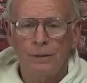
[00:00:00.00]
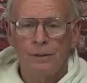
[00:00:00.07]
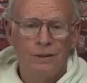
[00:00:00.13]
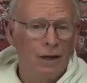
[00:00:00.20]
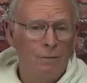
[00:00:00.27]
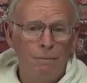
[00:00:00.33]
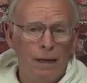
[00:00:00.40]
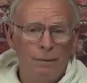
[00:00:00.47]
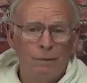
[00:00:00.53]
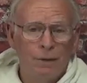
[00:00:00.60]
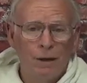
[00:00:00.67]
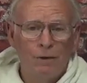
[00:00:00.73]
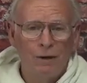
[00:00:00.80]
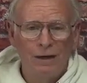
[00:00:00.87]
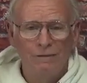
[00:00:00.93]
Some people
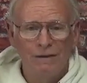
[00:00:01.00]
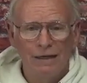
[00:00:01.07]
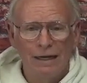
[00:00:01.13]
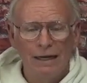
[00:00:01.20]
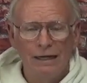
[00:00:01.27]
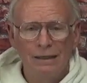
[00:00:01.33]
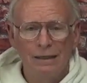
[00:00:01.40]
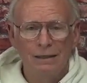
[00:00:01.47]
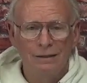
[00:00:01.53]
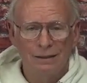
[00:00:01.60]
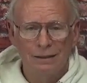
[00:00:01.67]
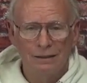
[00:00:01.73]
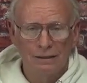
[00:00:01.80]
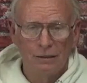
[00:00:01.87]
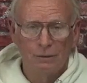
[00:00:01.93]
don't even need
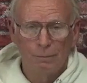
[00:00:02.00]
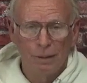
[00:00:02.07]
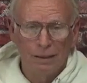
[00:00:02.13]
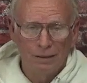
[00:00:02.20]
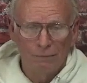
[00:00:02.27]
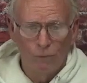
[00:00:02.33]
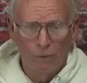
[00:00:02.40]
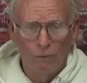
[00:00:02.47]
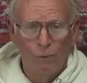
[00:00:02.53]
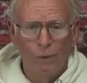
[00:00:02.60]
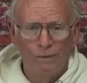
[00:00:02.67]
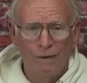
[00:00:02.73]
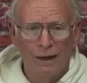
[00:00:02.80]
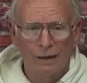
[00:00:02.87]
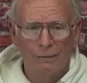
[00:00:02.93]
assistance, but we
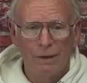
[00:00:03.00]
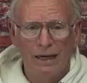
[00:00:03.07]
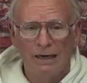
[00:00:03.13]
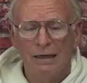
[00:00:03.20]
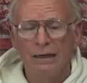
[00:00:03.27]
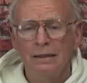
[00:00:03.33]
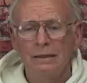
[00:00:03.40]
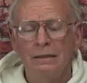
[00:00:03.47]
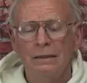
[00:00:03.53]
recommend it.